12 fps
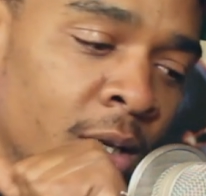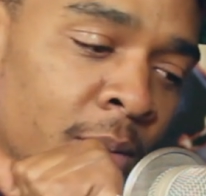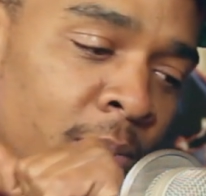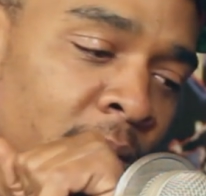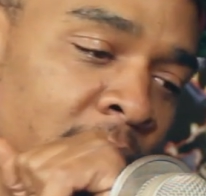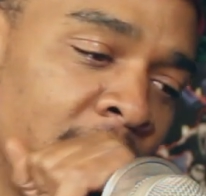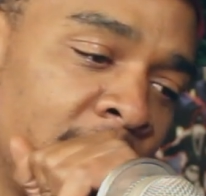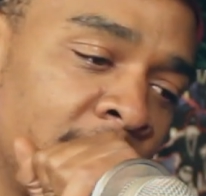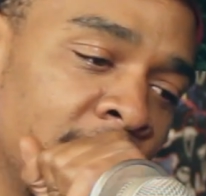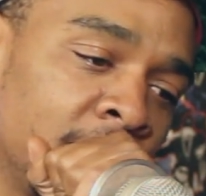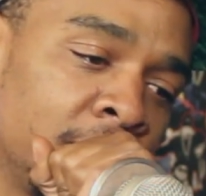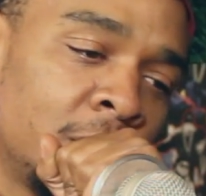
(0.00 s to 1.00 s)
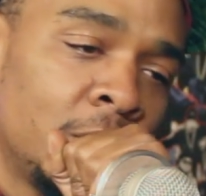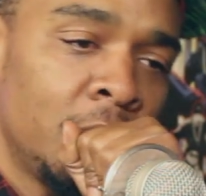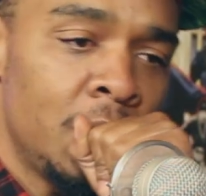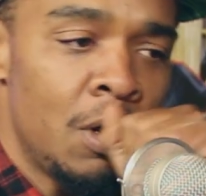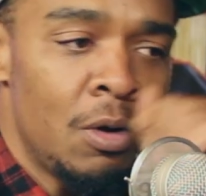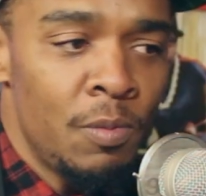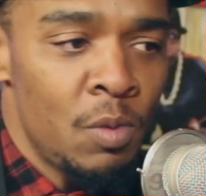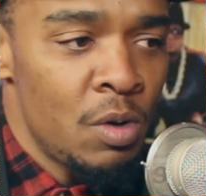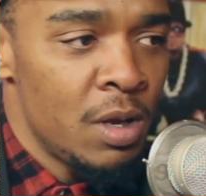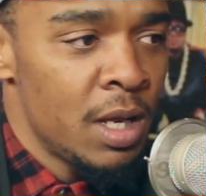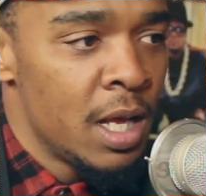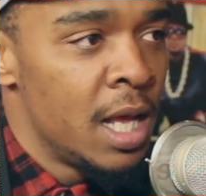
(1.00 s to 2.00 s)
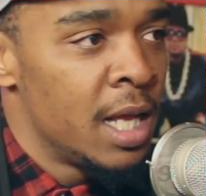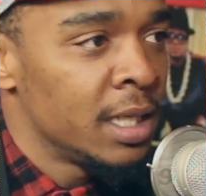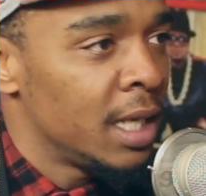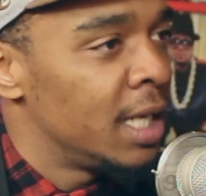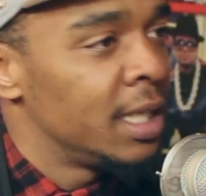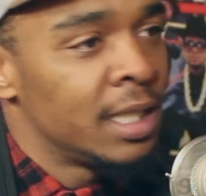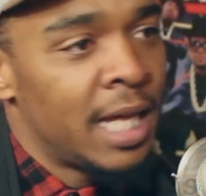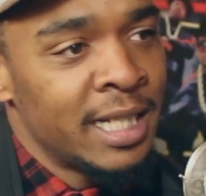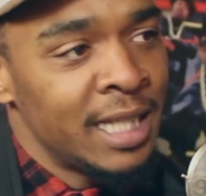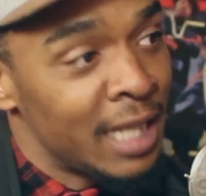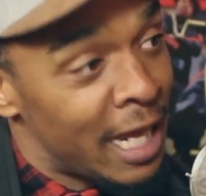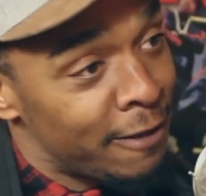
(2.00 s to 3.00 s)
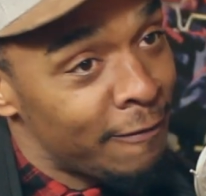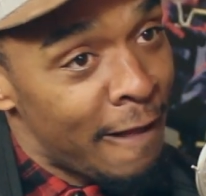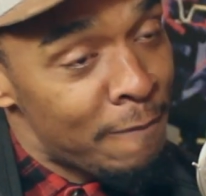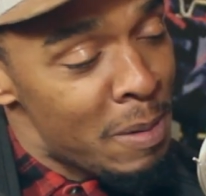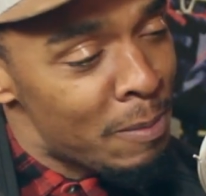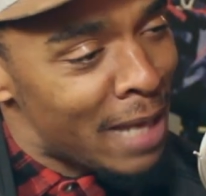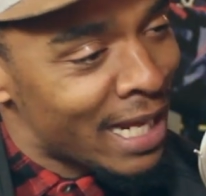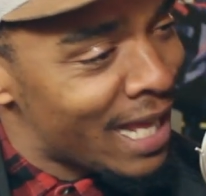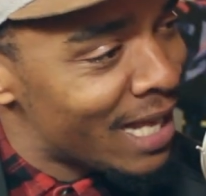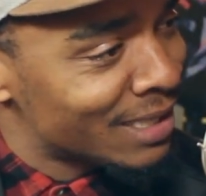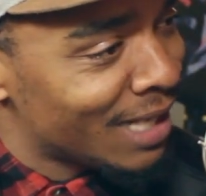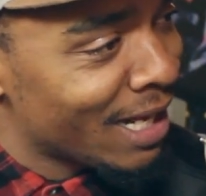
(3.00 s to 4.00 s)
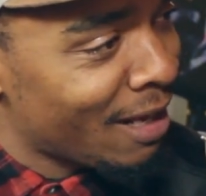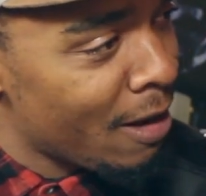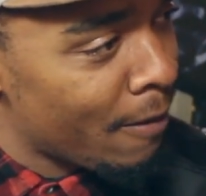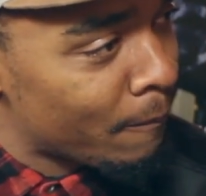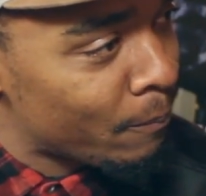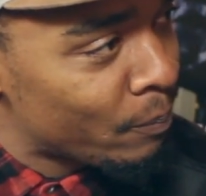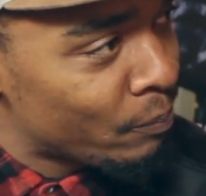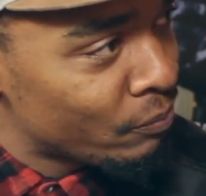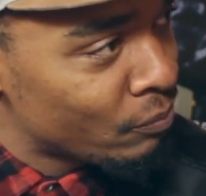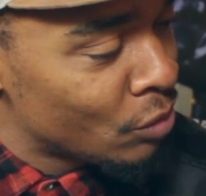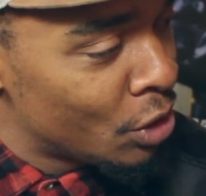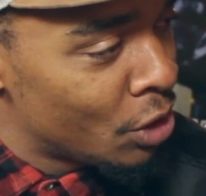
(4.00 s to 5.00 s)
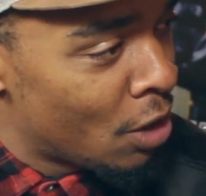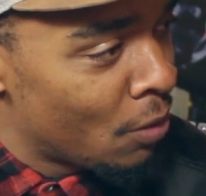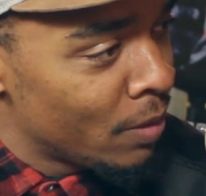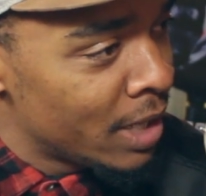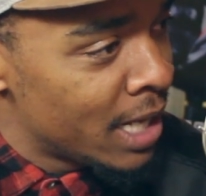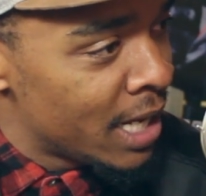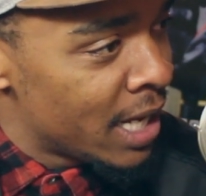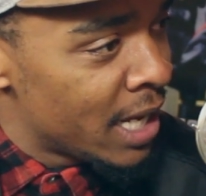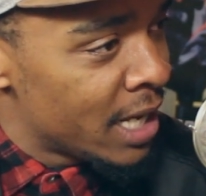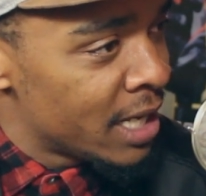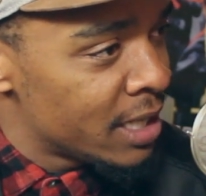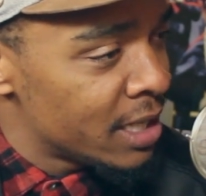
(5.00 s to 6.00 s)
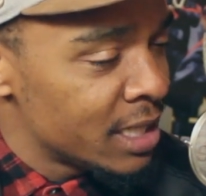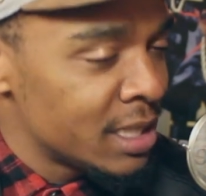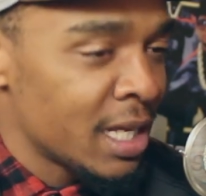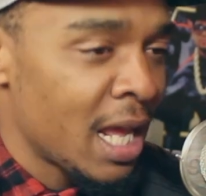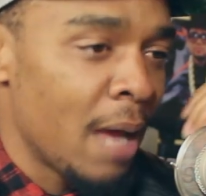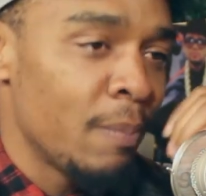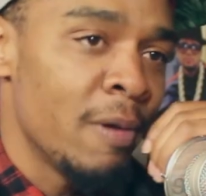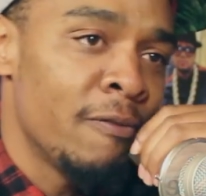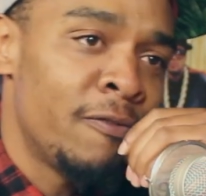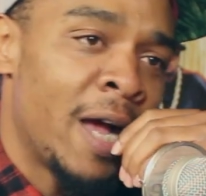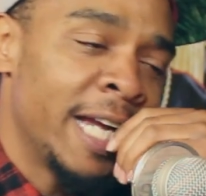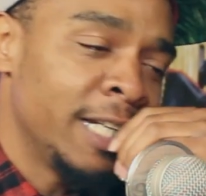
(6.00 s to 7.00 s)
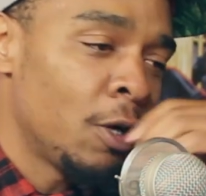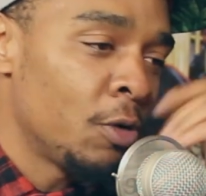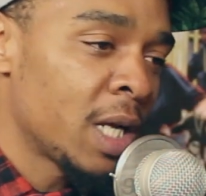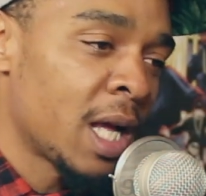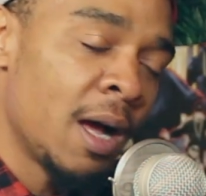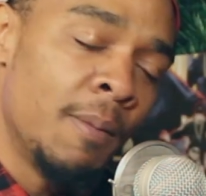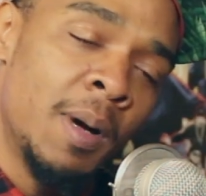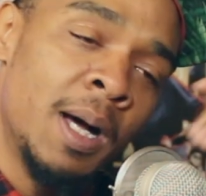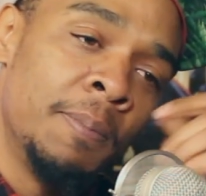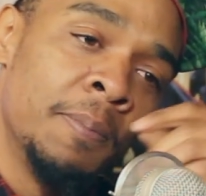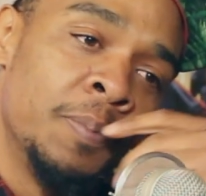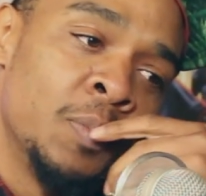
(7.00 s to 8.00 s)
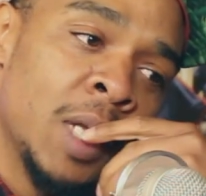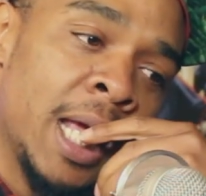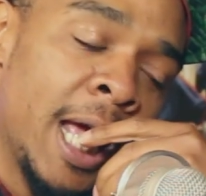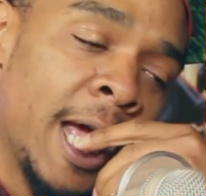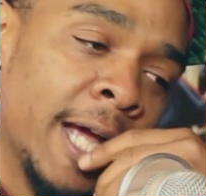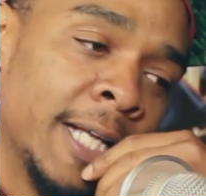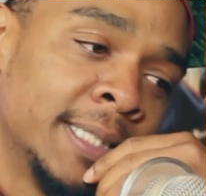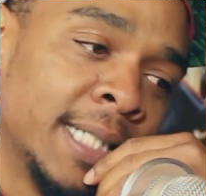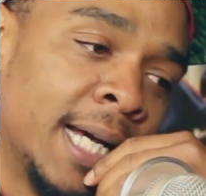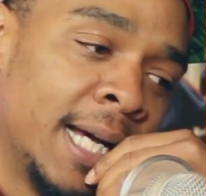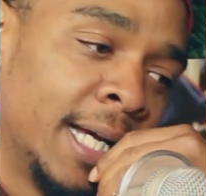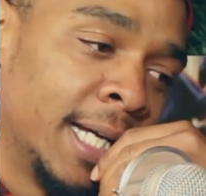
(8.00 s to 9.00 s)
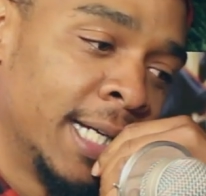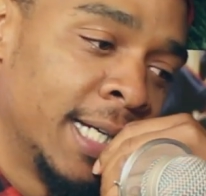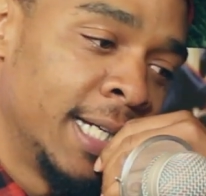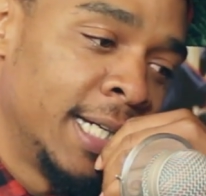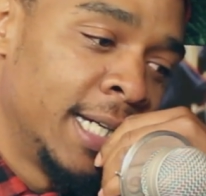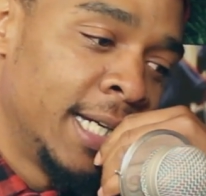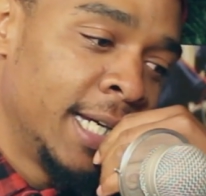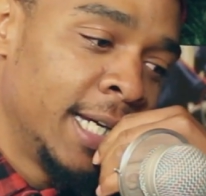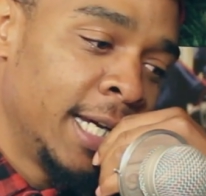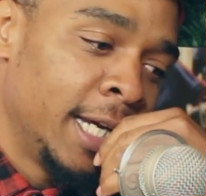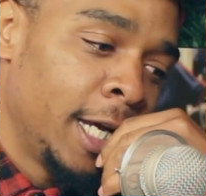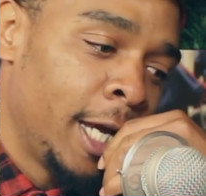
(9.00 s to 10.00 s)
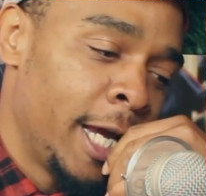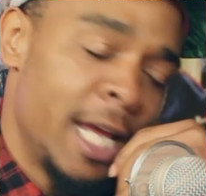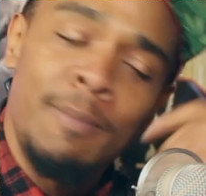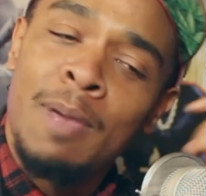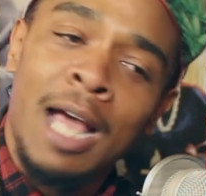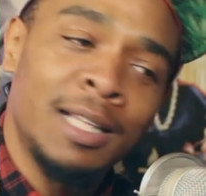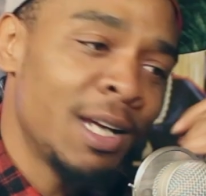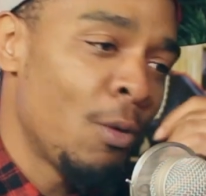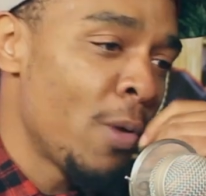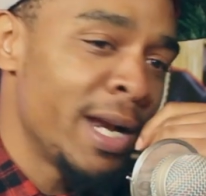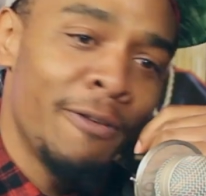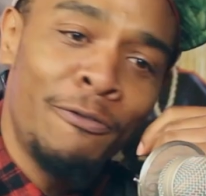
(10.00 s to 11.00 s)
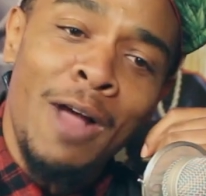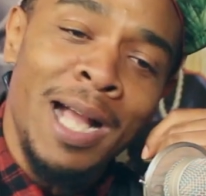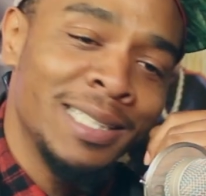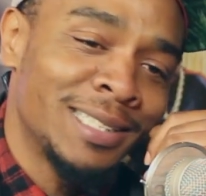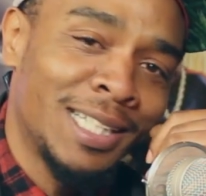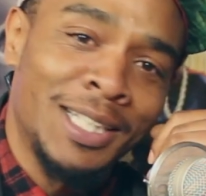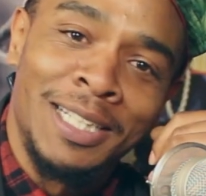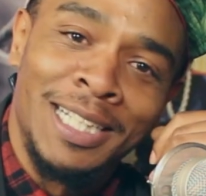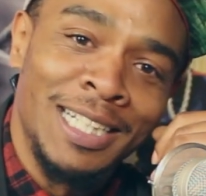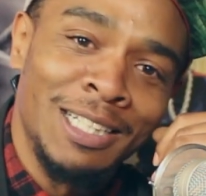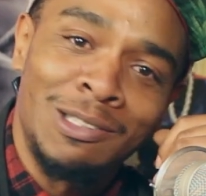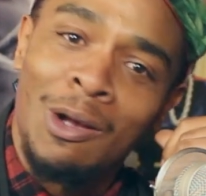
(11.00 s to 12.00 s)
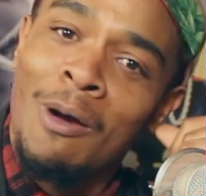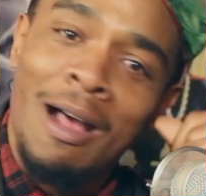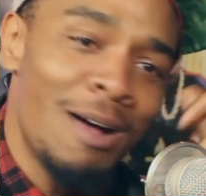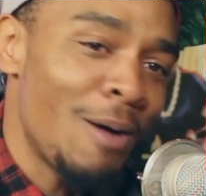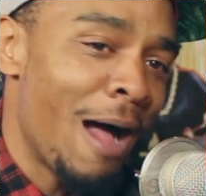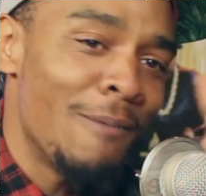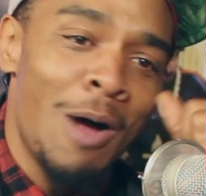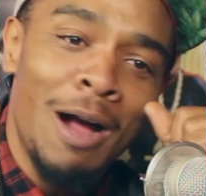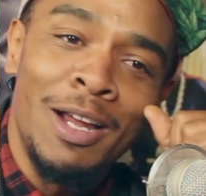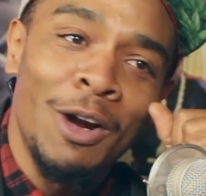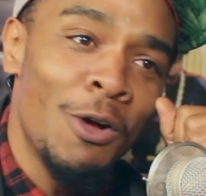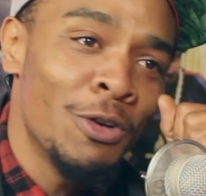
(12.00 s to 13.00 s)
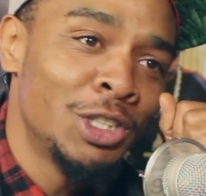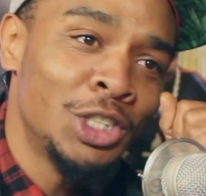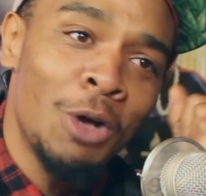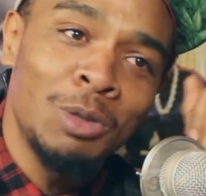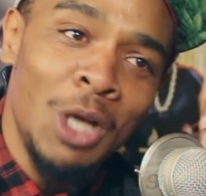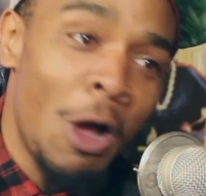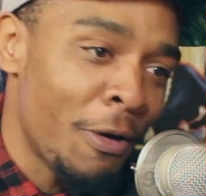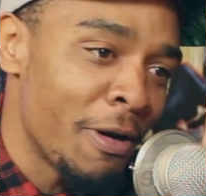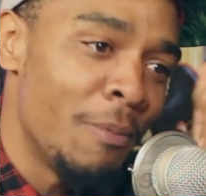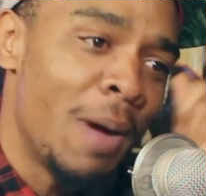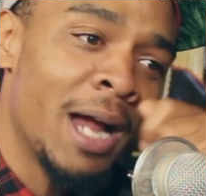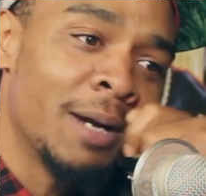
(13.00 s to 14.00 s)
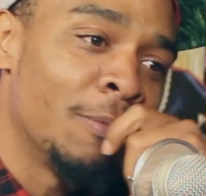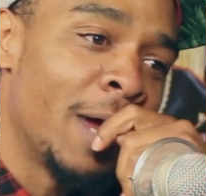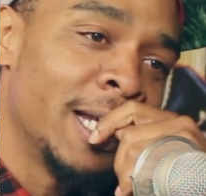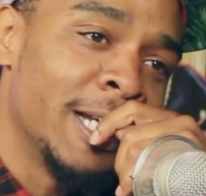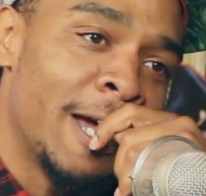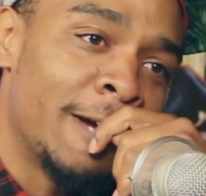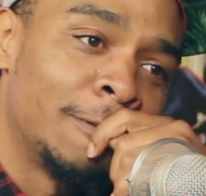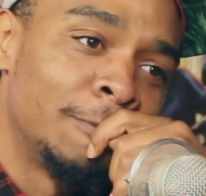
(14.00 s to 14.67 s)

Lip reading: But yeah, so like people like cats like him, it's a cat been fighting on the come up, and he be out there winning fights. So I'm out here on the show talking about him right now.